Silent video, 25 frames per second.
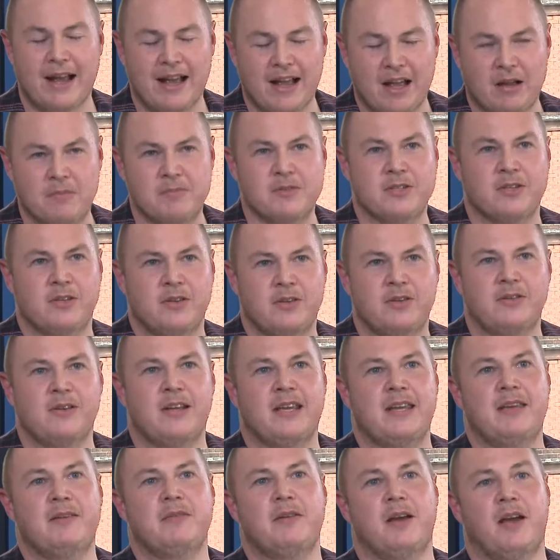
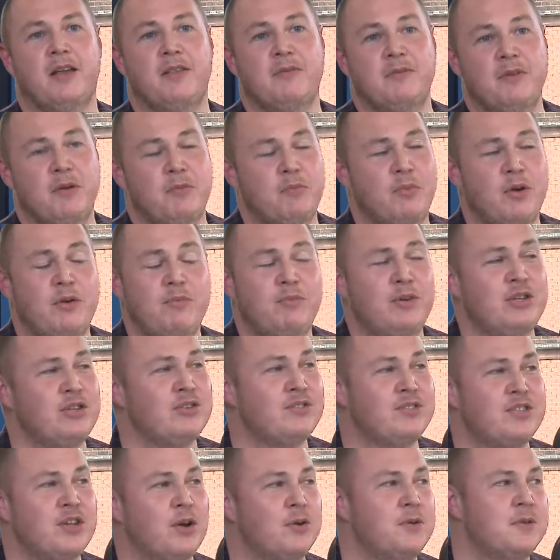Absolutely. And we
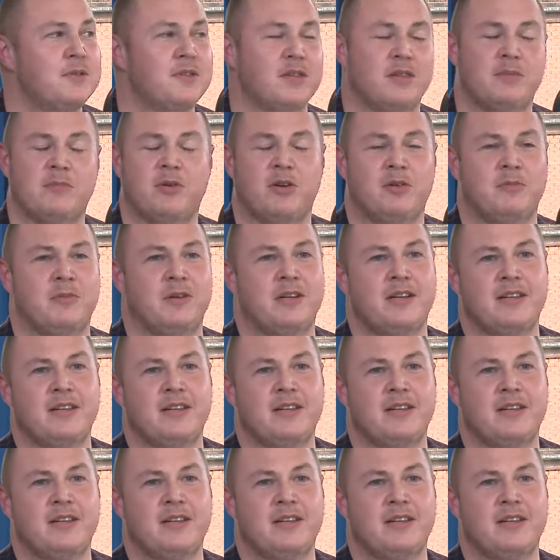just don't at the moment.